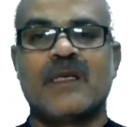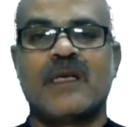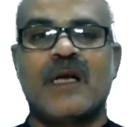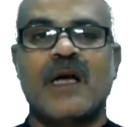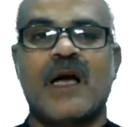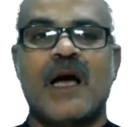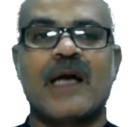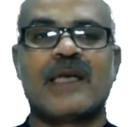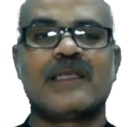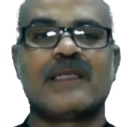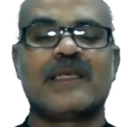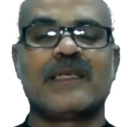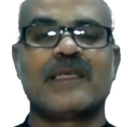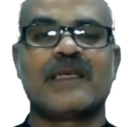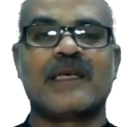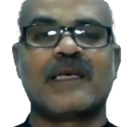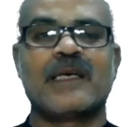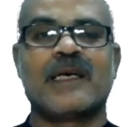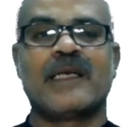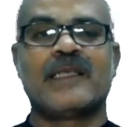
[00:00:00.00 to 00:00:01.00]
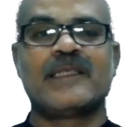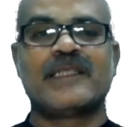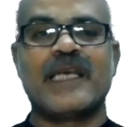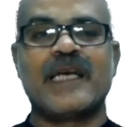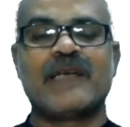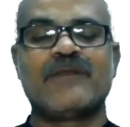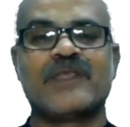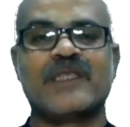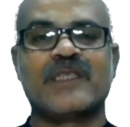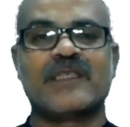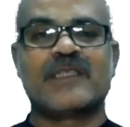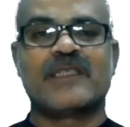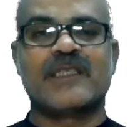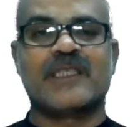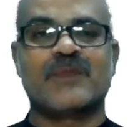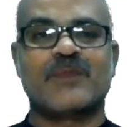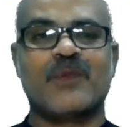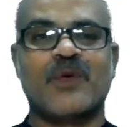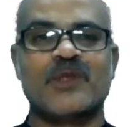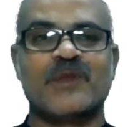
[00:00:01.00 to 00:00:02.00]
Another enzyme which is
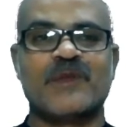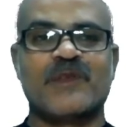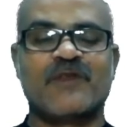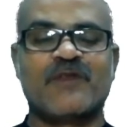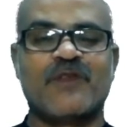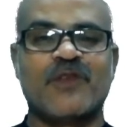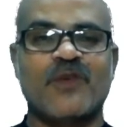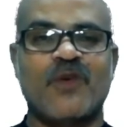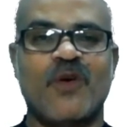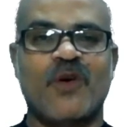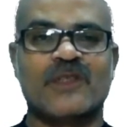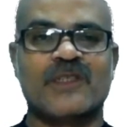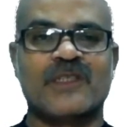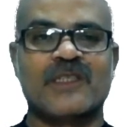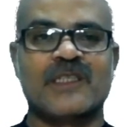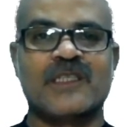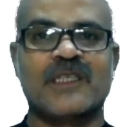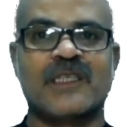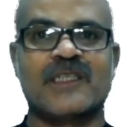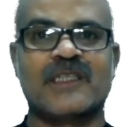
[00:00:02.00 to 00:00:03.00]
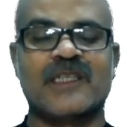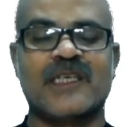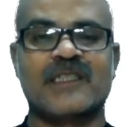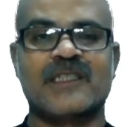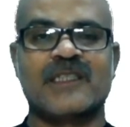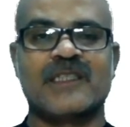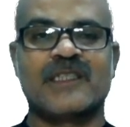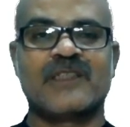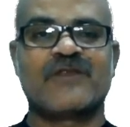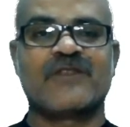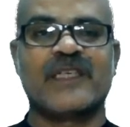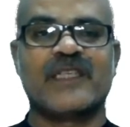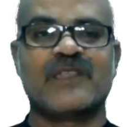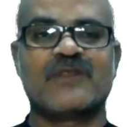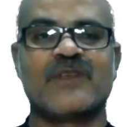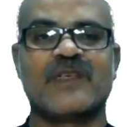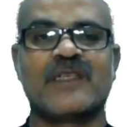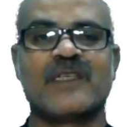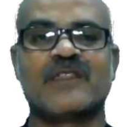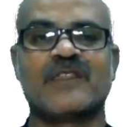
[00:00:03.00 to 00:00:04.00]
responsible for oxidation reaction in
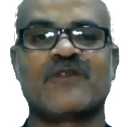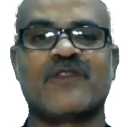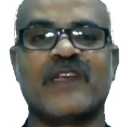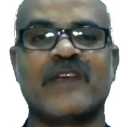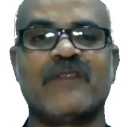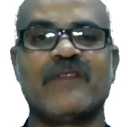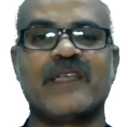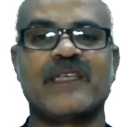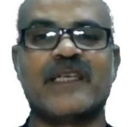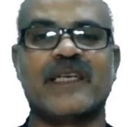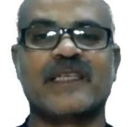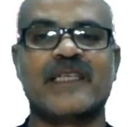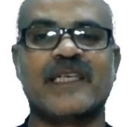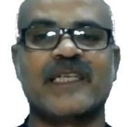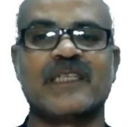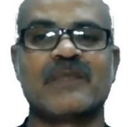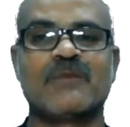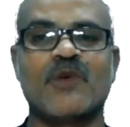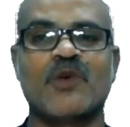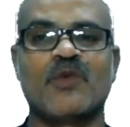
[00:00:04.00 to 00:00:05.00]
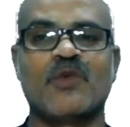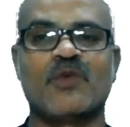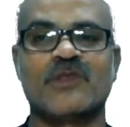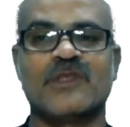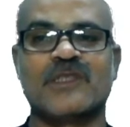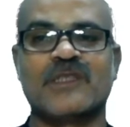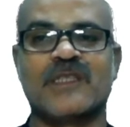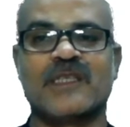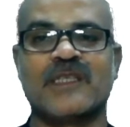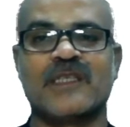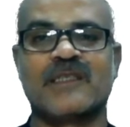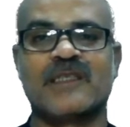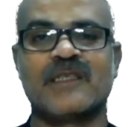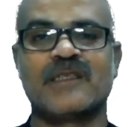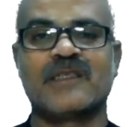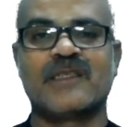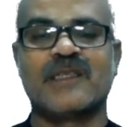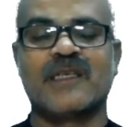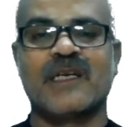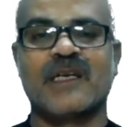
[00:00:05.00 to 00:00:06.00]
phase 1 is flavin containing
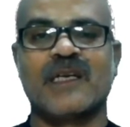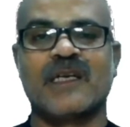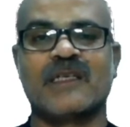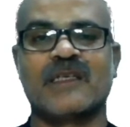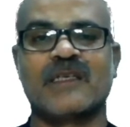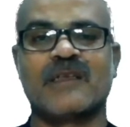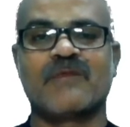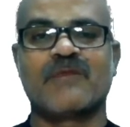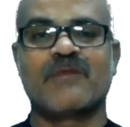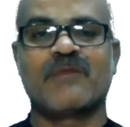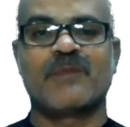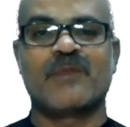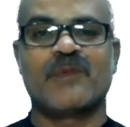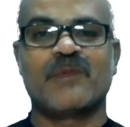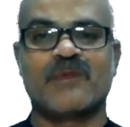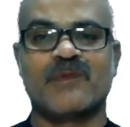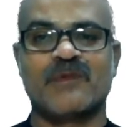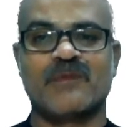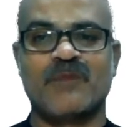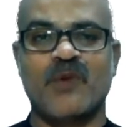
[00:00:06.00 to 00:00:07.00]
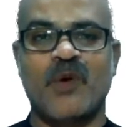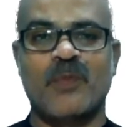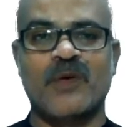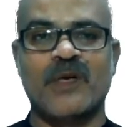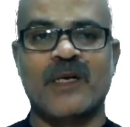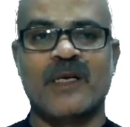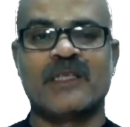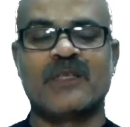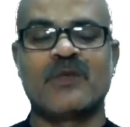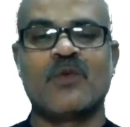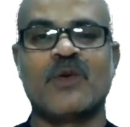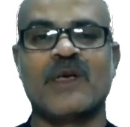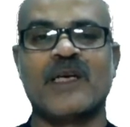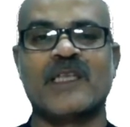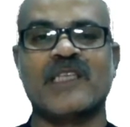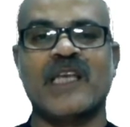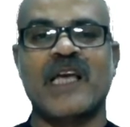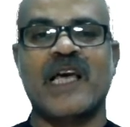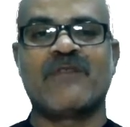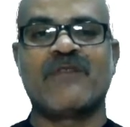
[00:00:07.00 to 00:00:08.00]
monooxygenases, and popularly known
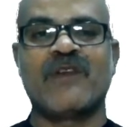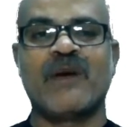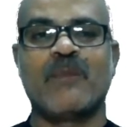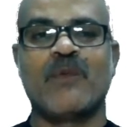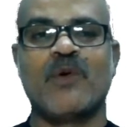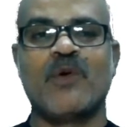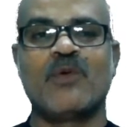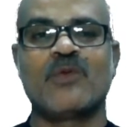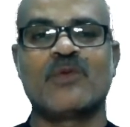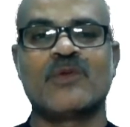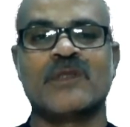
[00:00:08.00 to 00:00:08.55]
as FMO.